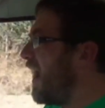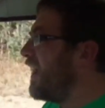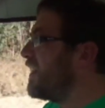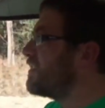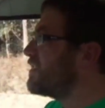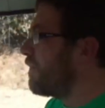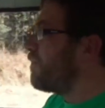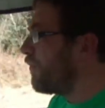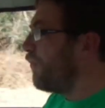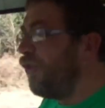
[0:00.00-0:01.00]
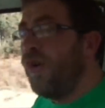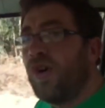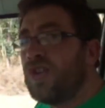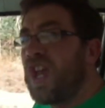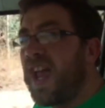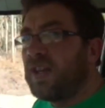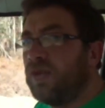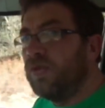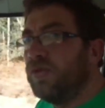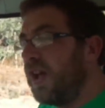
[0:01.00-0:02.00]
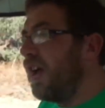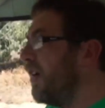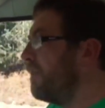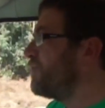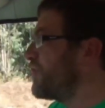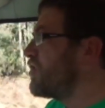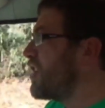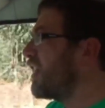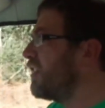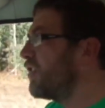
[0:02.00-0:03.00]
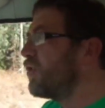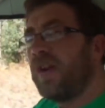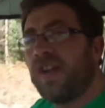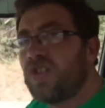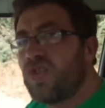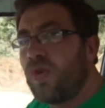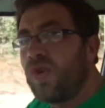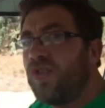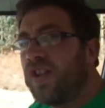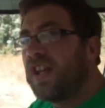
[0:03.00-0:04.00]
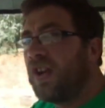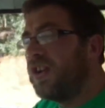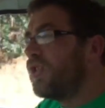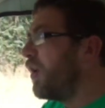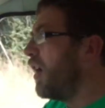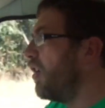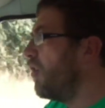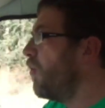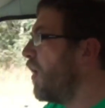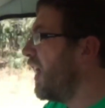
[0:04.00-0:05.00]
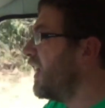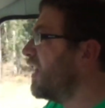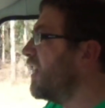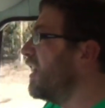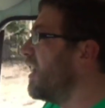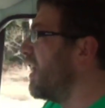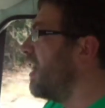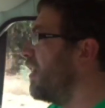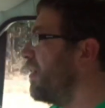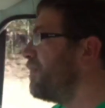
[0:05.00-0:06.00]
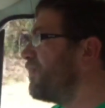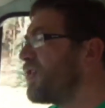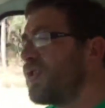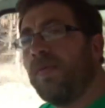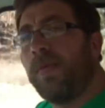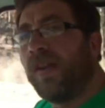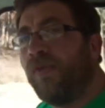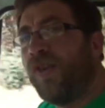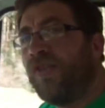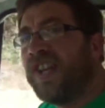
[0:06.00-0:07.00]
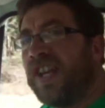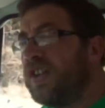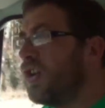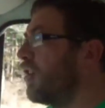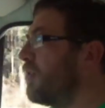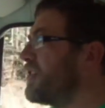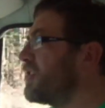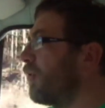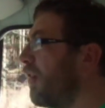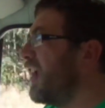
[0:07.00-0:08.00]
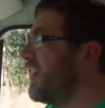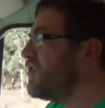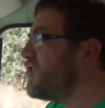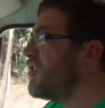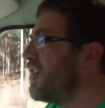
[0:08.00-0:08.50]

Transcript: and four jackal. Um, the jackal are quite extraordinary, they're going quite a long way. Um, sort of about a fifteen kilometre range.